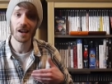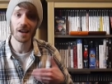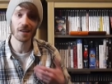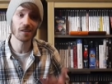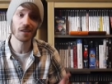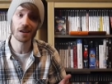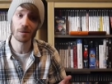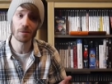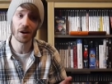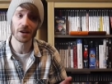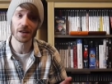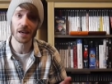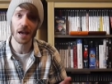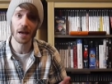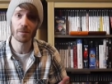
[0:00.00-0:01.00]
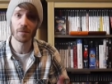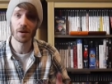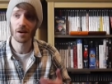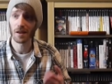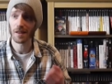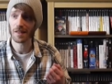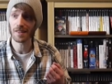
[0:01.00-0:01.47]
instantly buy the game,
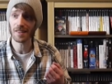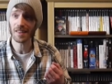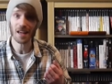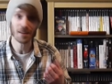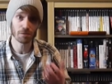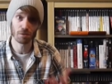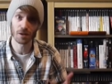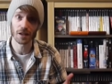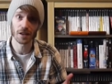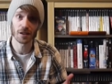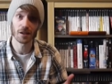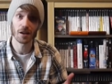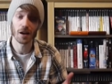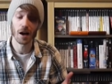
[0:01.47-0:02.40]
that's brilliant.